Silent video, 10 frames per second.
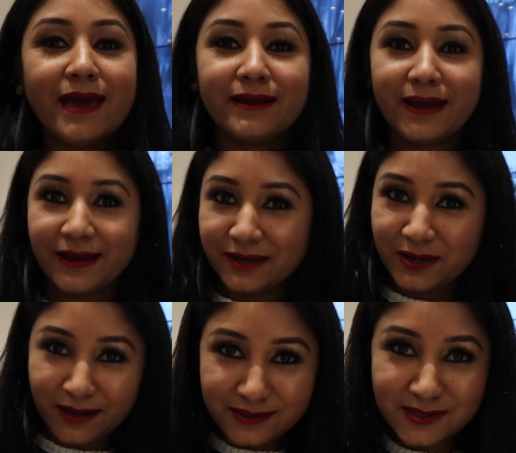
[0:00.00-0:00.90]
And I
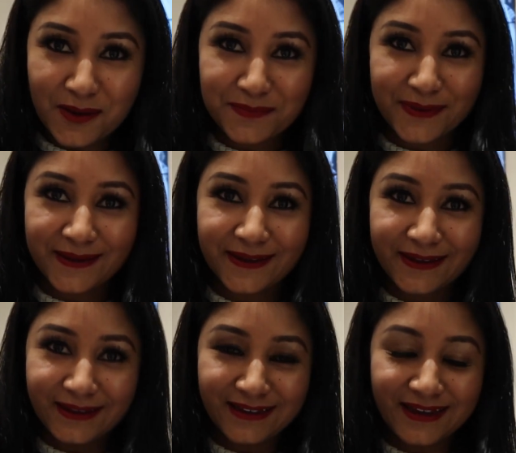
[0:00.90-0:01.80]
got
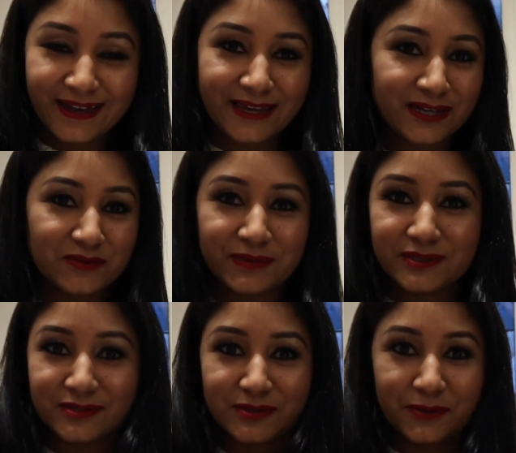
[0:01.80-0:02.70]
something, I can't wait
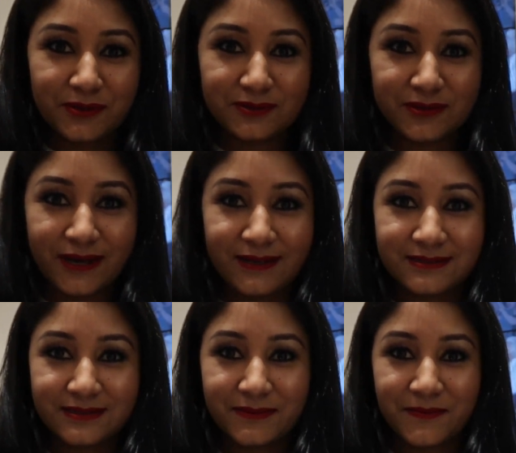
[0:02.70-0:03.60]
to show you
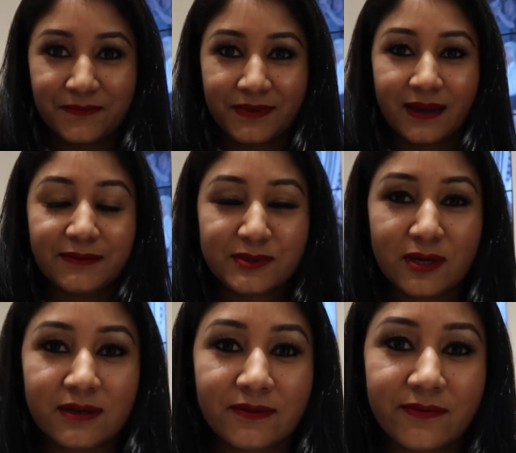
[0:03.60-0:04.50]
guys. I'm
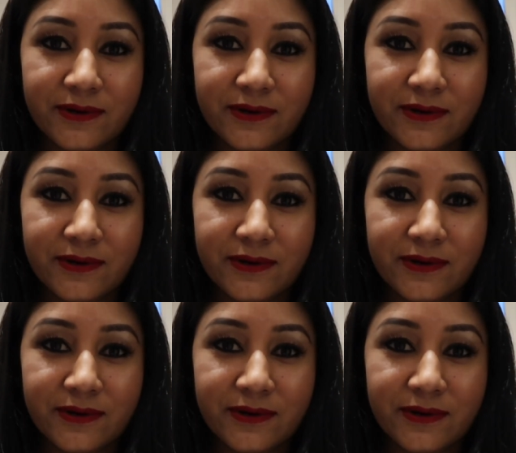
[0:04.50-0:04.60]
talking